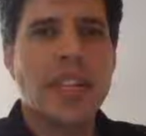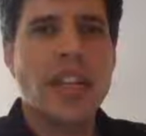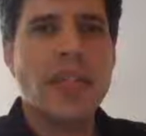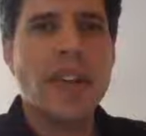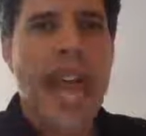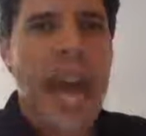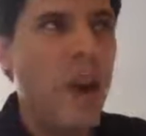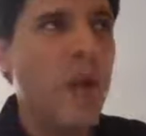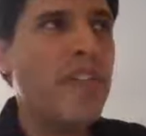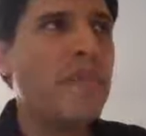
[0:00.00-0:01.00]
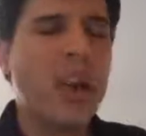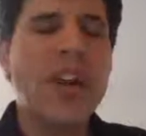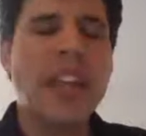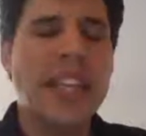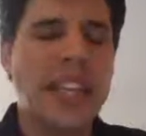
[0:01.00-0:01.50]
You know, now we've put
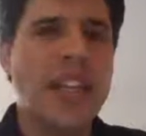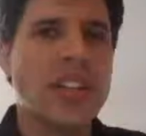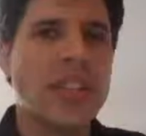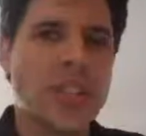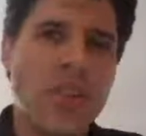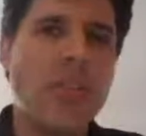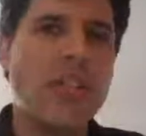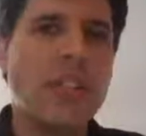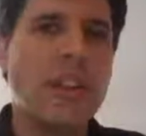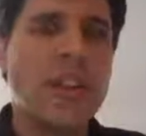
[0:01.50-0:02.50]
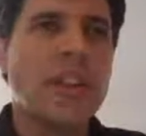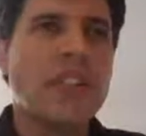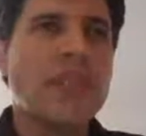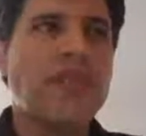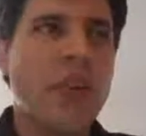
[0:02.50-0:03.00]
our kid in a school
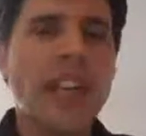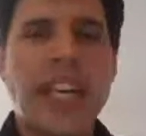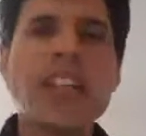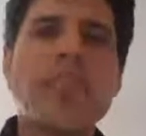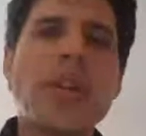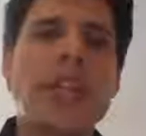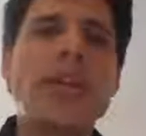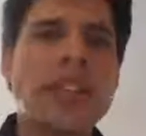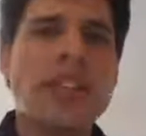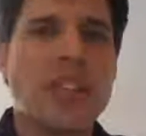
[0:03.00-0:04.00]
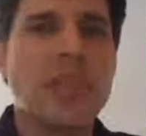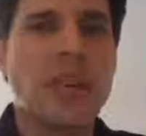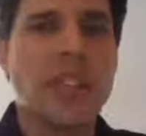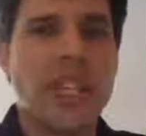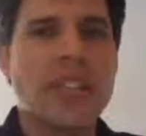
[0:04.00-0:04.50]
for kids with learning
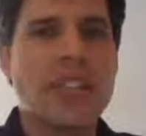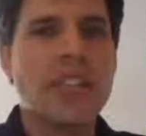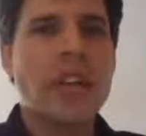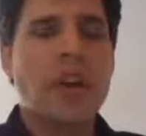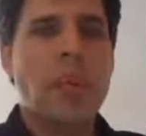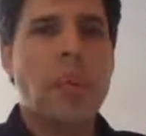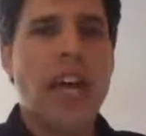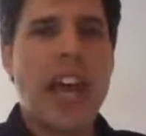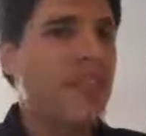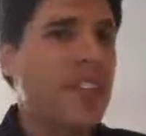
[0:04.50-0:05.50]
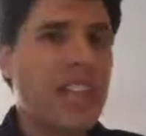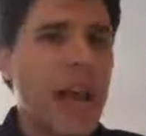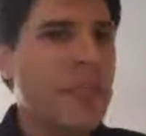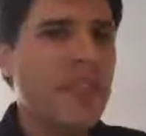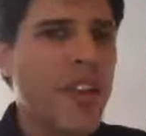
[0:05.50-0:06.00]
disabilities, but every
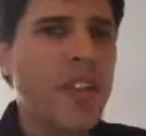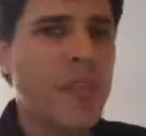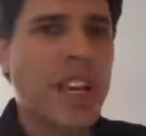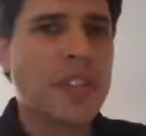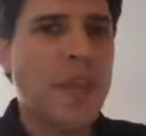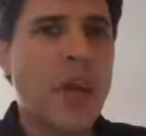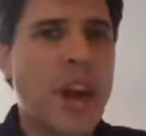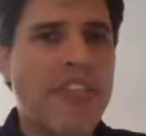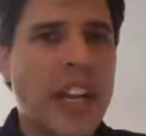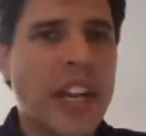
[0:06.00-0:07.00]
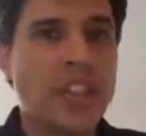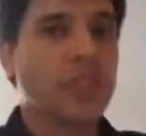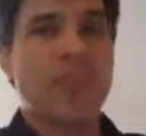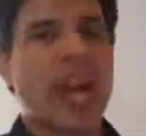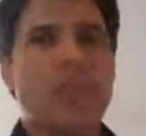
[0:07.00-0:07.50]
time the phone rings, my wife and I
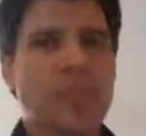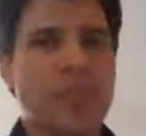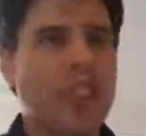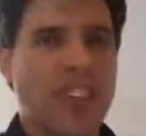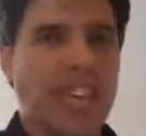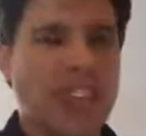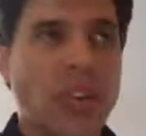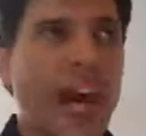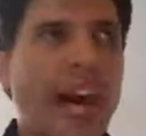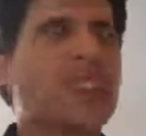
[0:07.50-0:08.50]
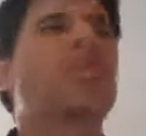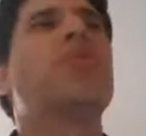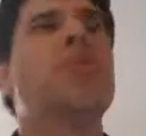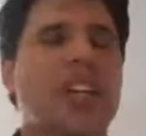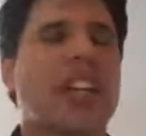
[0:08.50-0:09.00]
still jump because we think it's, oh God, the
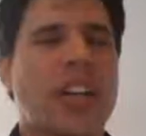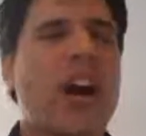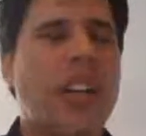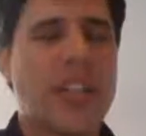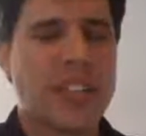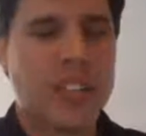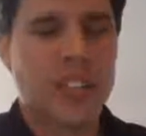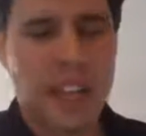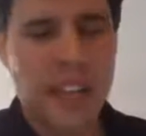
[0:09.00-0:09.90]
school's going to call us.